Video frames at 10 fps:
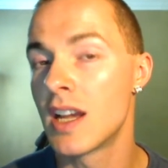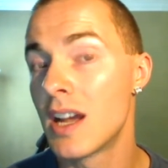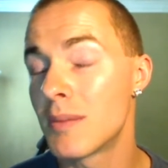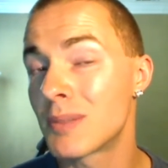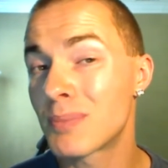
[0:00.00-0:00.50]

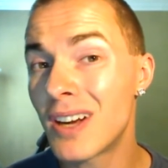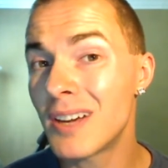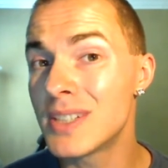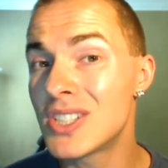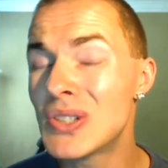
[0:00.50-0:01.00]
But the problem
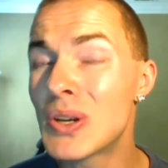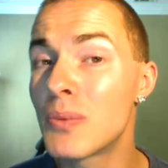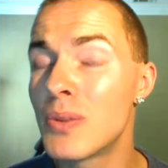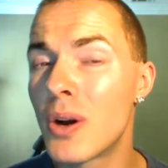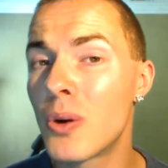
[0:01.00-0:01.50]
is you don't
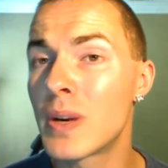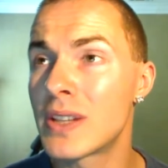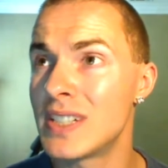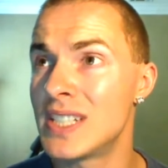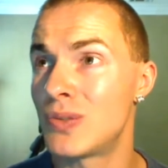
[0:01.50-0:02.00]
know whether
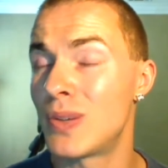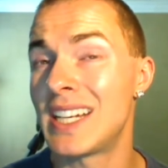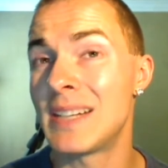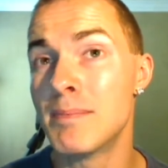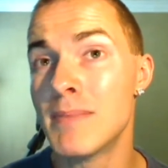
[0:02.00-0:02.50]
he's
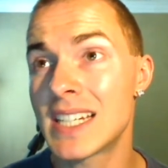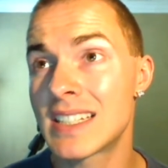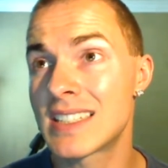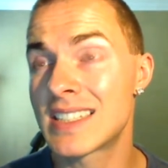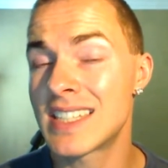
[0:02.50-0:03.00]
running
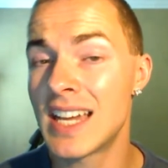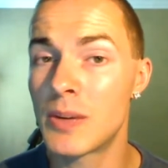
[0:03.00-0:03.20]
mixed set,